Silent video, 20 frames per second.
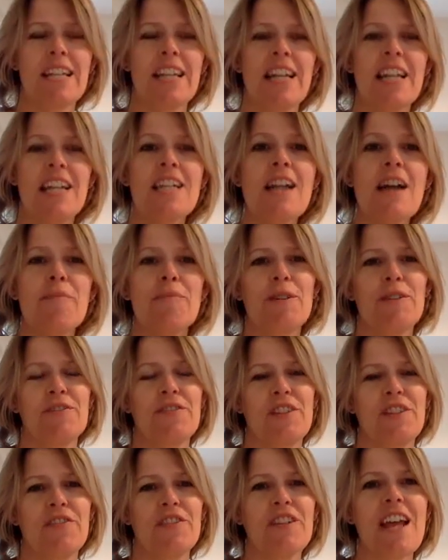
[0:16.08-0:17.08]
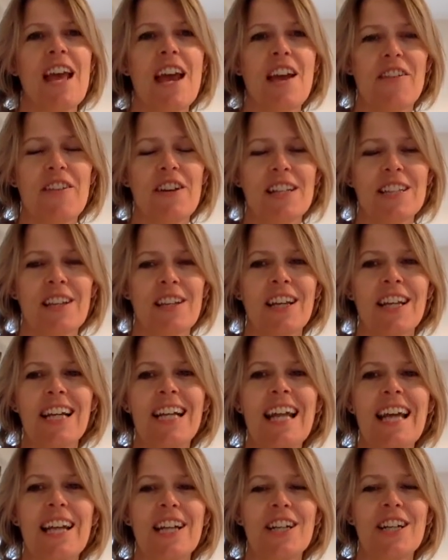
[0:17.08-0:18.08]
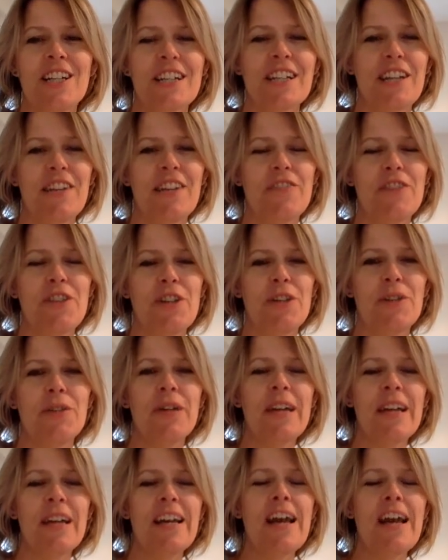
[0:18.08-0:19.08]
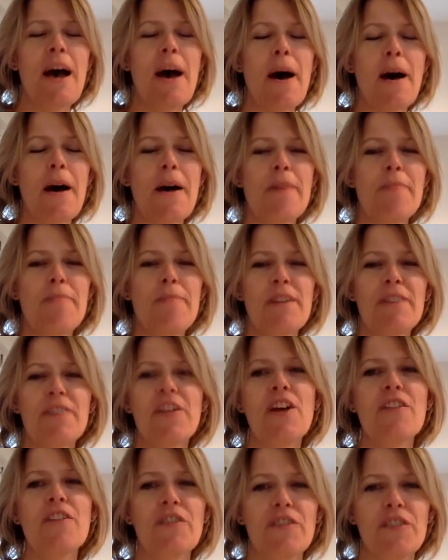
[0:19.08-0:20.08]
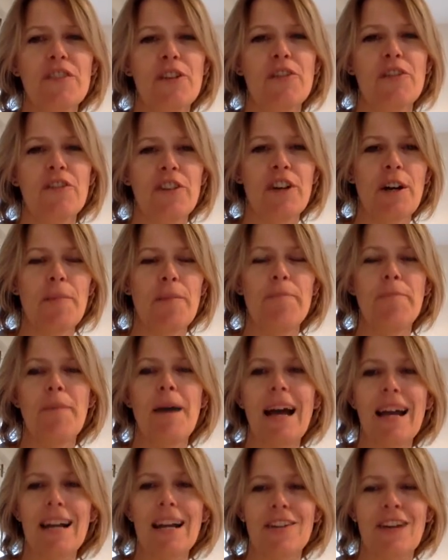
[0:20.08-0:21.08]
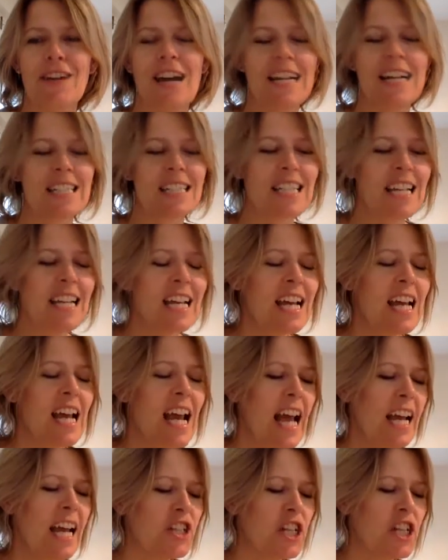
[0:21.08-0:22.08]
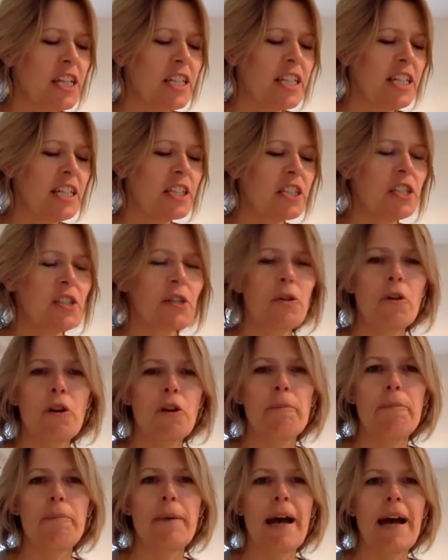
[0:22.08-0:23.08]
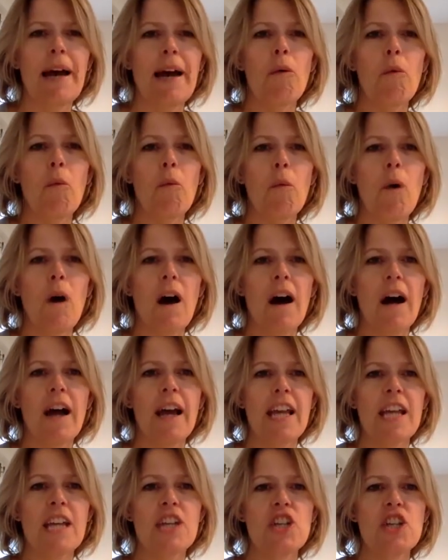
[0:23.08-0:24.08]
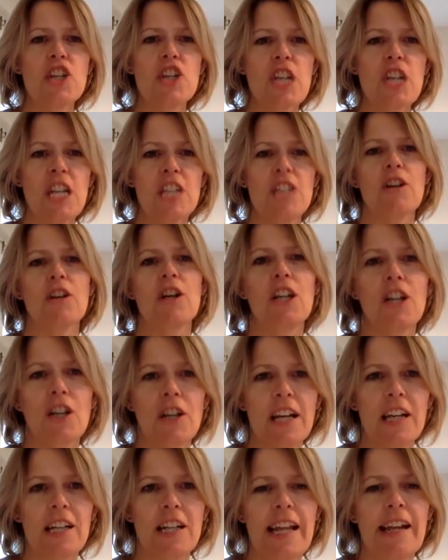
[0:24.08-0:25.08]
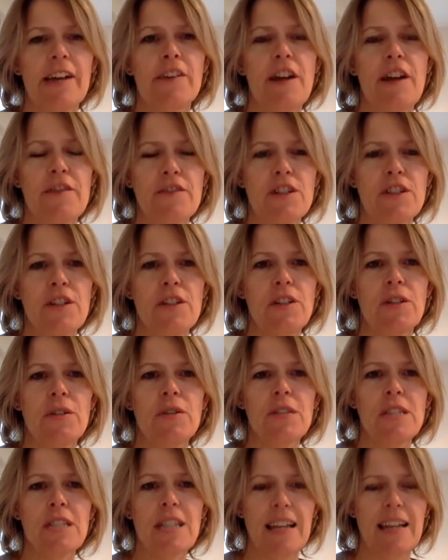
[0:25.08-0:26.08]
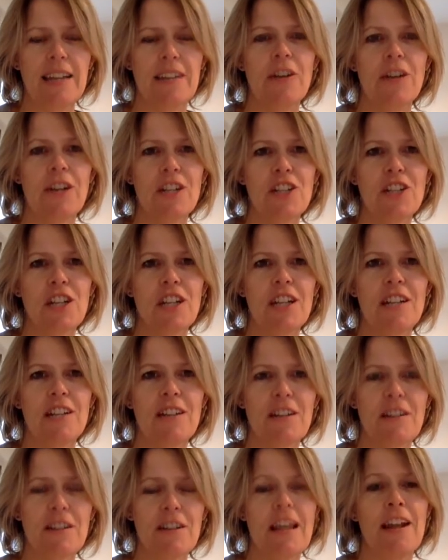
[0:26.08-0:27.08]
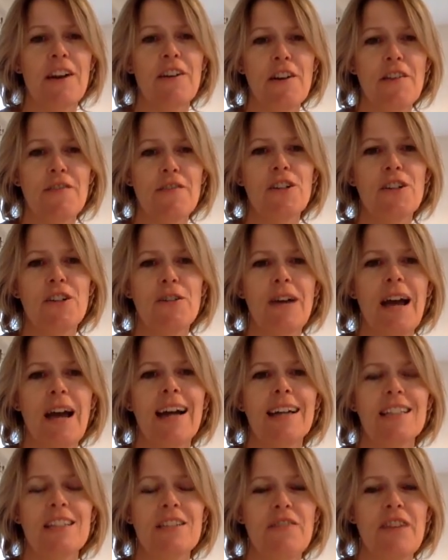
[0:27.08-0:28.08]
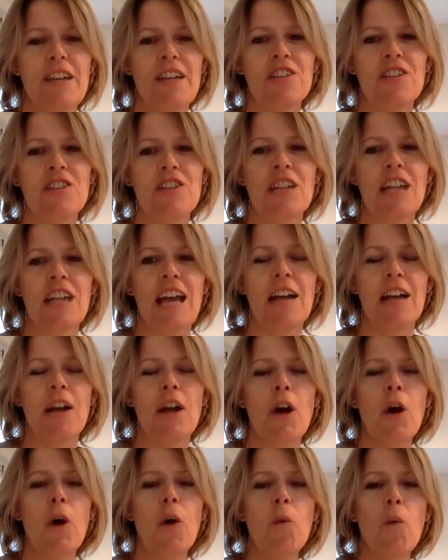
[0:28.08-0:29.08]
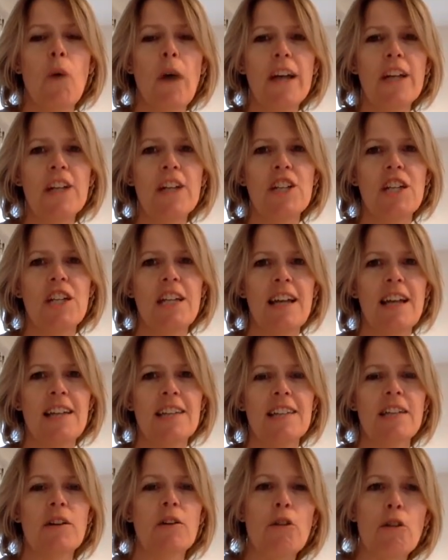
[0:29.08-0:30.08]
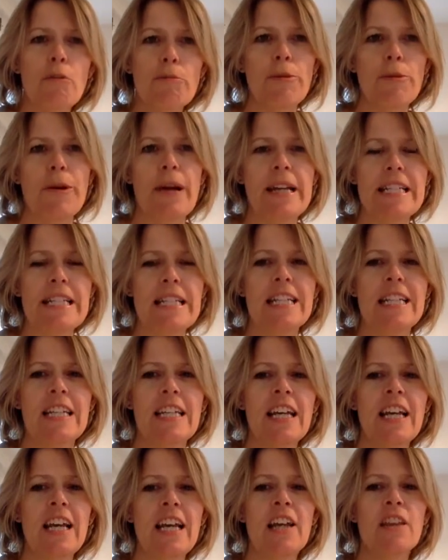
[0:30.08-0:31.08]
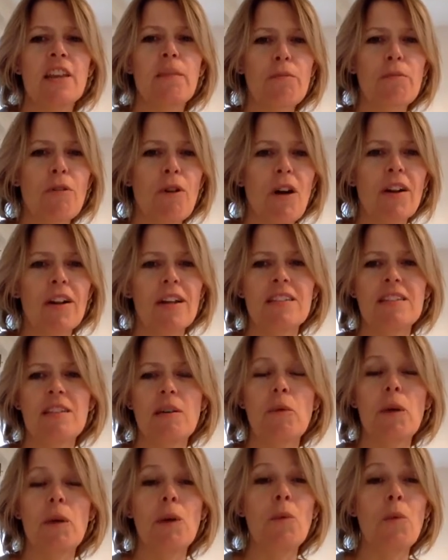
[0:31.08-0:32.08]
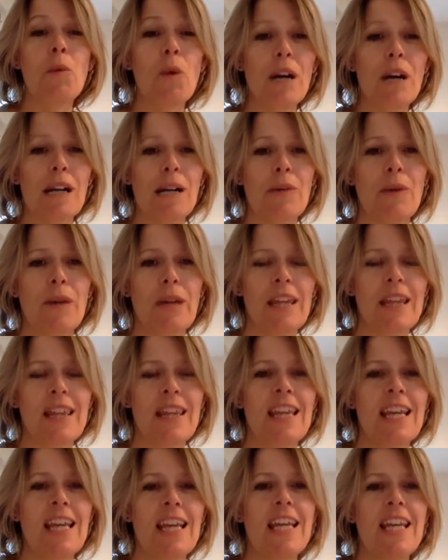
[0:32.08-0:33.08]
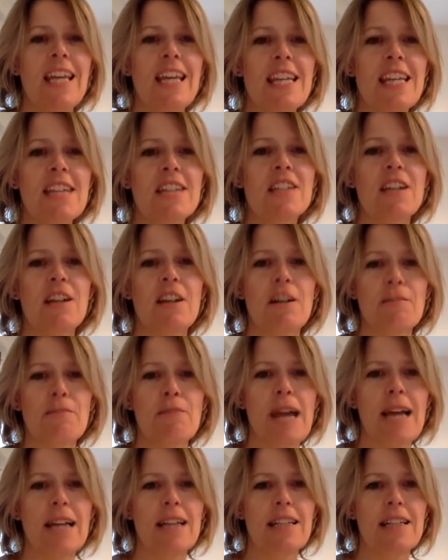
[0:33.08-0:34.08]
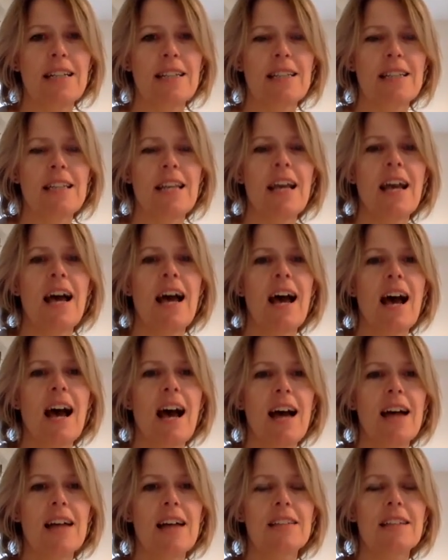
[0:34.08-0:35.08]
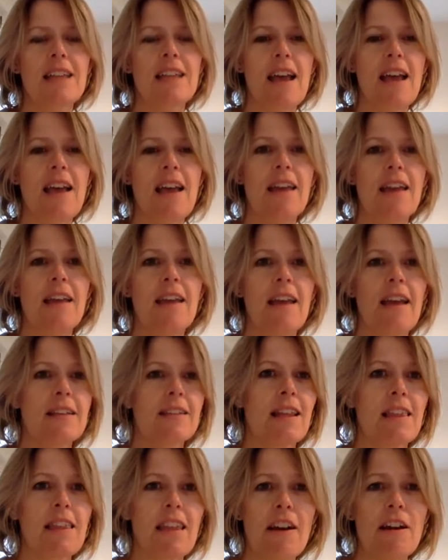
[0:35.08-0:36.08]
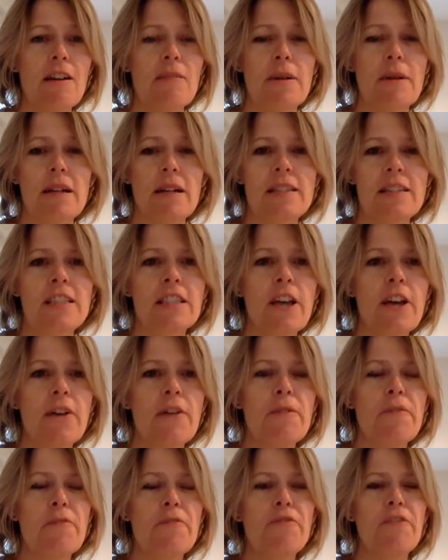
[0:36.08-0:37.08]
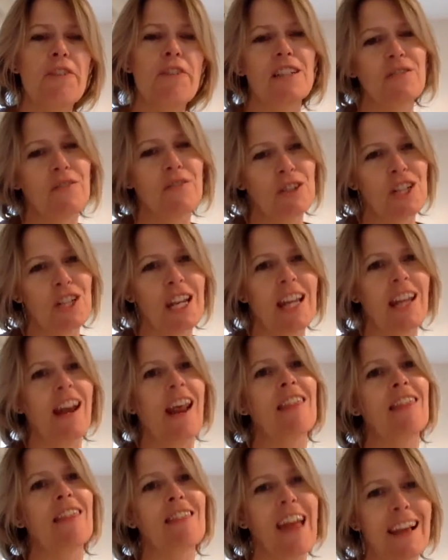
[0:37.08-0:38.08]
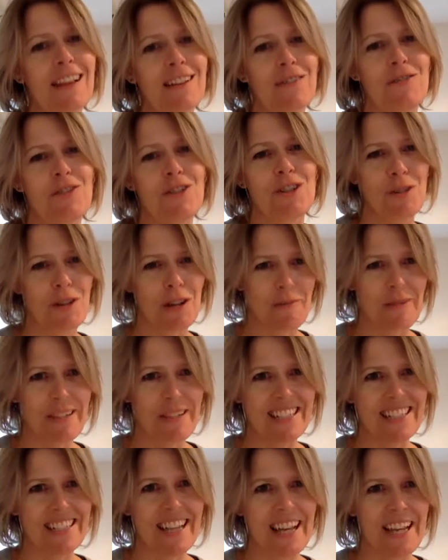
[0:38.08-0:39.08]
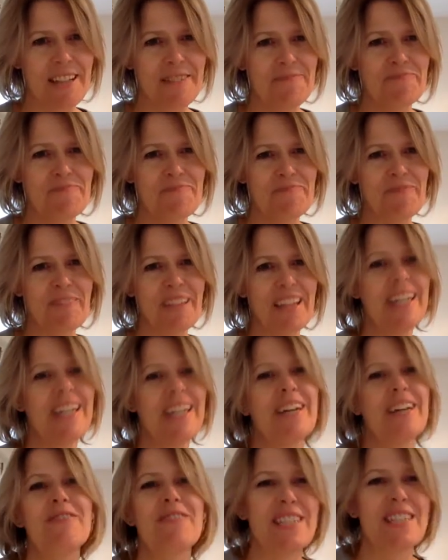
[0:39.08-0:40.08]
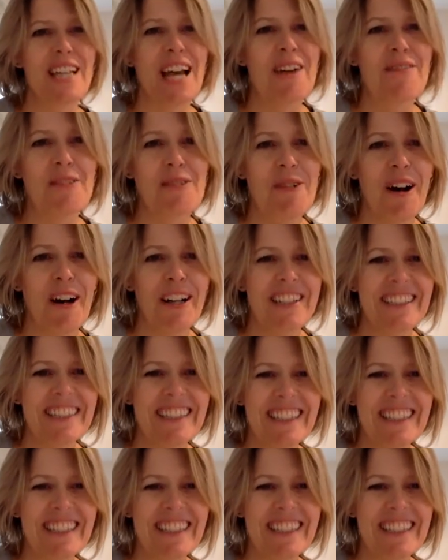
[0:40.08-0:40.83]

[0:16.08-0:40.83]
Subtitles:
in a number of different areas. I'm going to let her give you a bit of an overview of her background, and she's here to talk about why she took a look at Nrf2 technology, Nrf2 activation, and why she has incorporated the products that we work with into her practice as a therapist. So first of all, Jean, thanks for joining me today. Lovely to have you on.